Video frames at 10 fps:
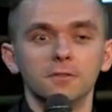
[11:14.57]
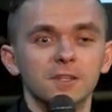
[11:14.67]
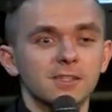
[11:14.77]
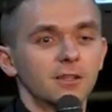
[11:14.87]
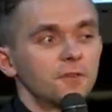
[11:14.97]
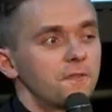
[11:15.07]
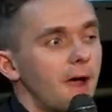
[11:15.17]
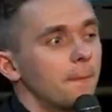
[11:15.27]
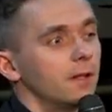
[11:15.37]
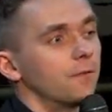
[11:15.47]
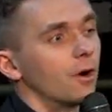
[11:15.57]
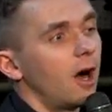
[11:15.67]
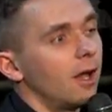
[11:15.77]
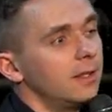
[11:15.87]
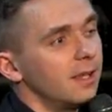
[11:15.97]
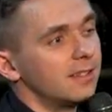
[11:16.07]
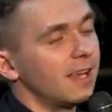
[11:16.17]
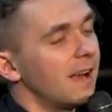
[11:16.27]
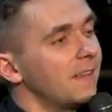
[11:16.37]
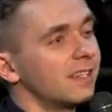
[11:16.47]
to visit their family for holidays they
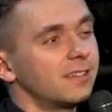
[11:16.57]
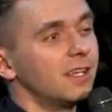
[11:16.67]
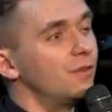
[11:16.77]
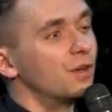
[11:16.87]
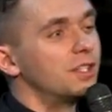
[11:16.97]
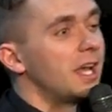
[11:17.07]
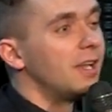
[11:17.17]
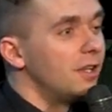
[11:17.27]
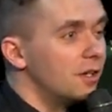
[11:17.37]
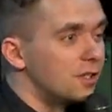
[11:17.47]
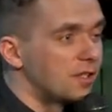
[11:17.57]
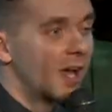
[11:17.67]
have not seen for 10 years